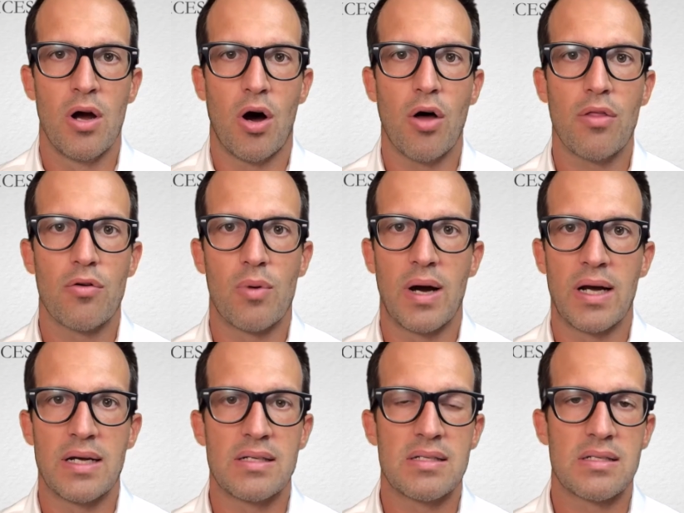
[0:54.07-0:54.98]

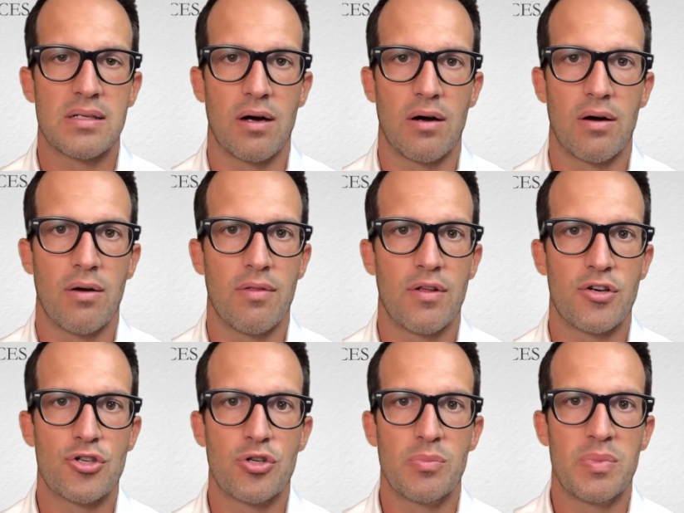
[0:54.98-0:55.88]
Otherwise, uh, there
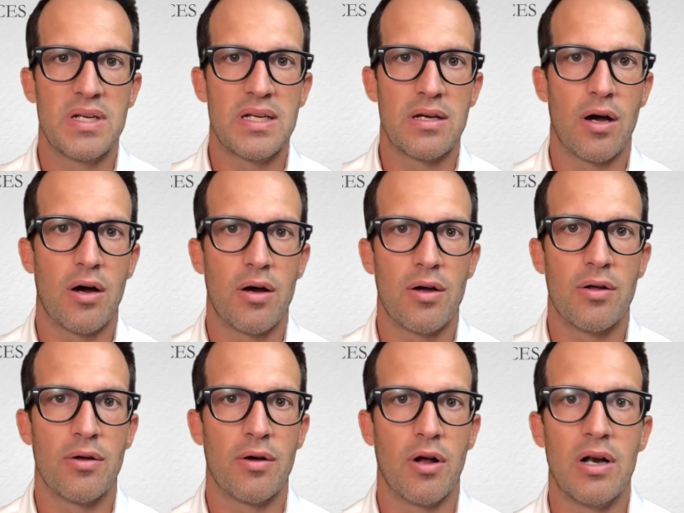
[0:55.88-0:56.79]
should be
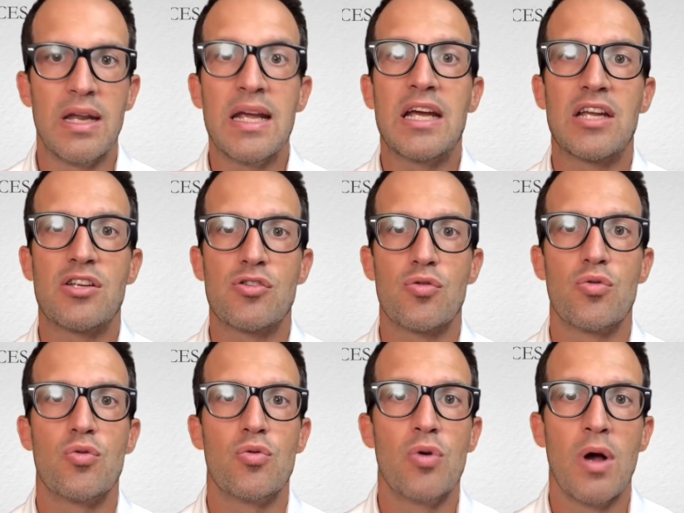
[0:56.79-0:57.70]
a, a link
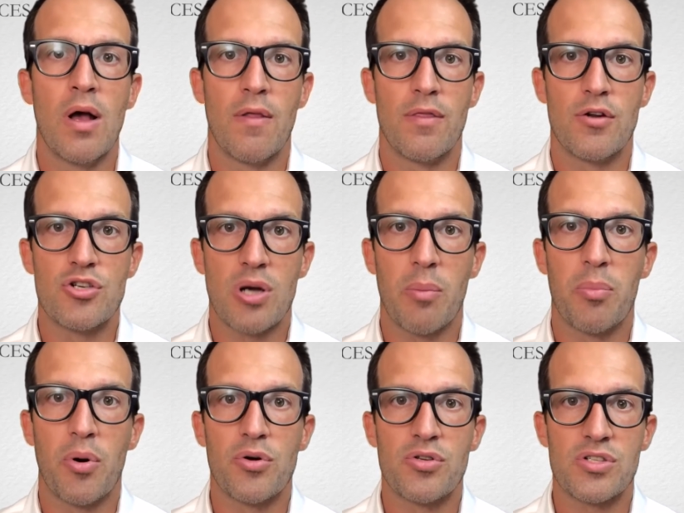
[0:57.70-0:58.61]
to the job
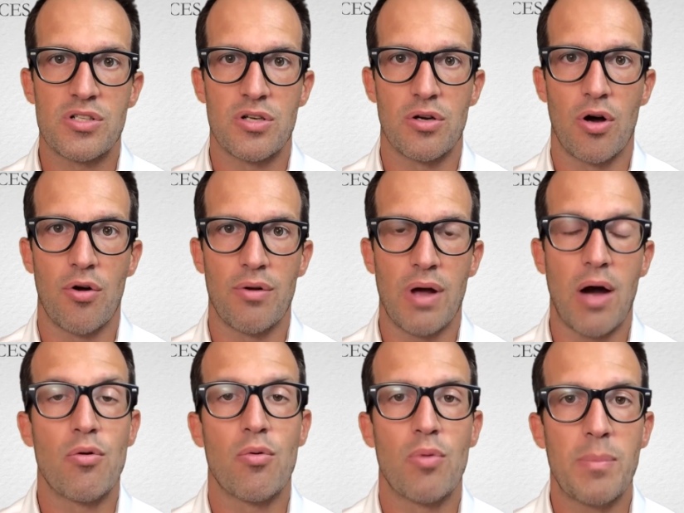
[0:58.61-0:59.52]
post on
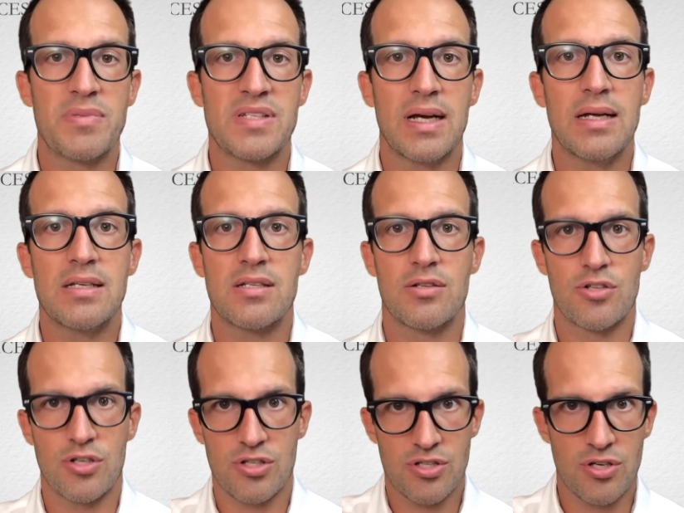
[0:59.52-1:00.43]
our website
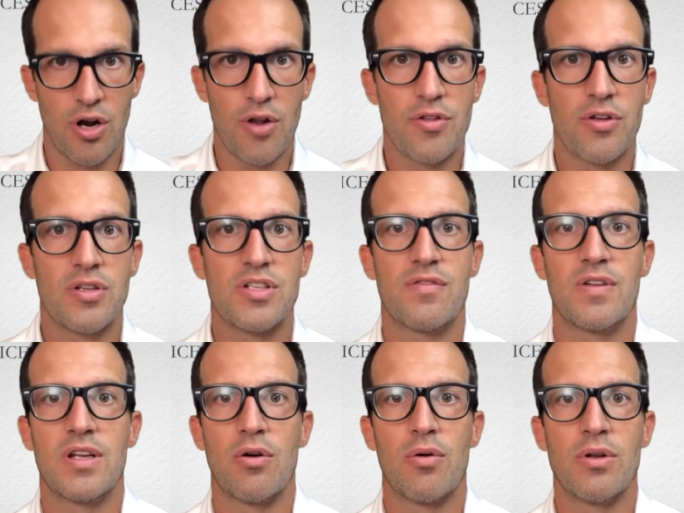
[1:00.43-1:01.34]
just under this
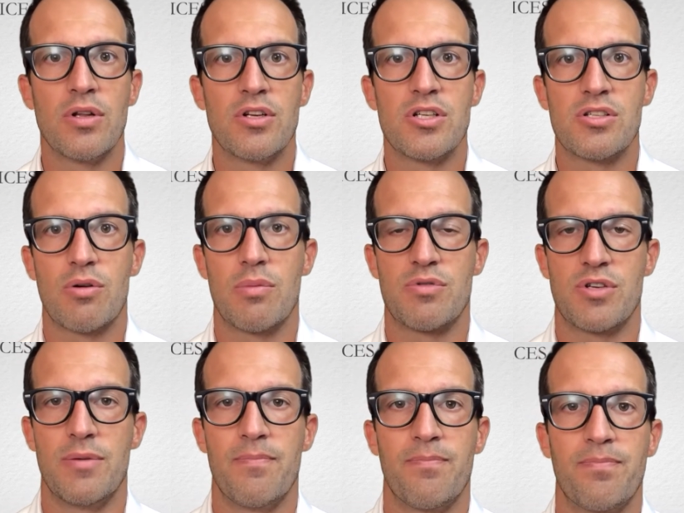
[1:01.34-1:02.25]
video in the description.
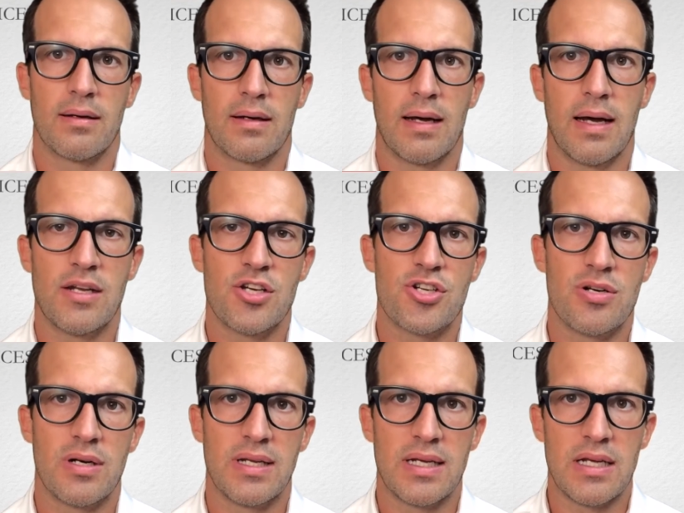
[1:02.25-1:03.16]

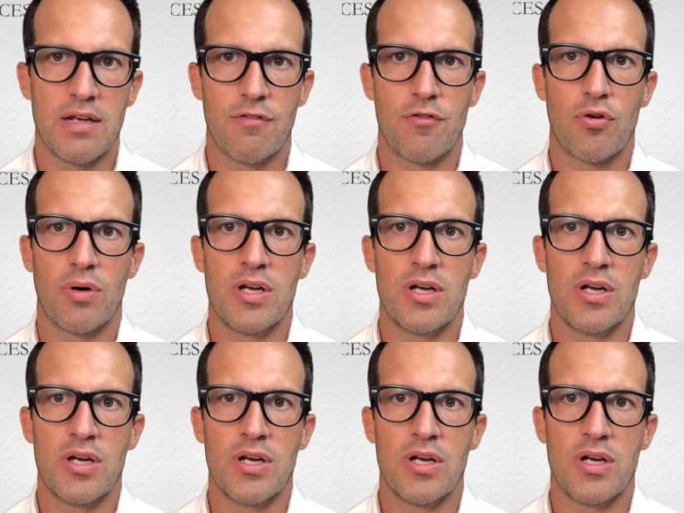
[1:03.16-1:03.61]
Additionally, if you're